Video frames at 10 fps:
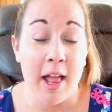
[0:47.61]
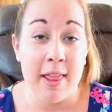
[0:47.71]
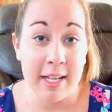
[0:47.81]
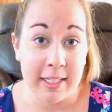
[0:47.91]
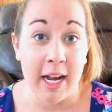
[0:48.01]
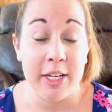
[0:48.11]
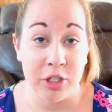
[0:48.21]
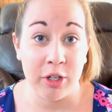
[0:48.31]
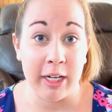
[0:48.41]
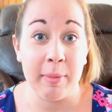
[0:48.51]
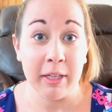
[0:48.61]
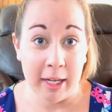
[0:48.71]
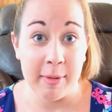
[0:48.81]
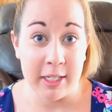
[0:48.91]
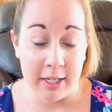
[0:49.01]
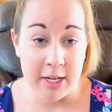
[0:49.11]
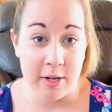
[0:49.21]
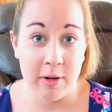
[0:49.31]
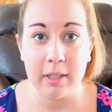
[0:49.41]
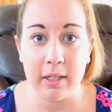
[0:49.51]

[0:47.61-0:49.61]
this ice cream, let me tell you.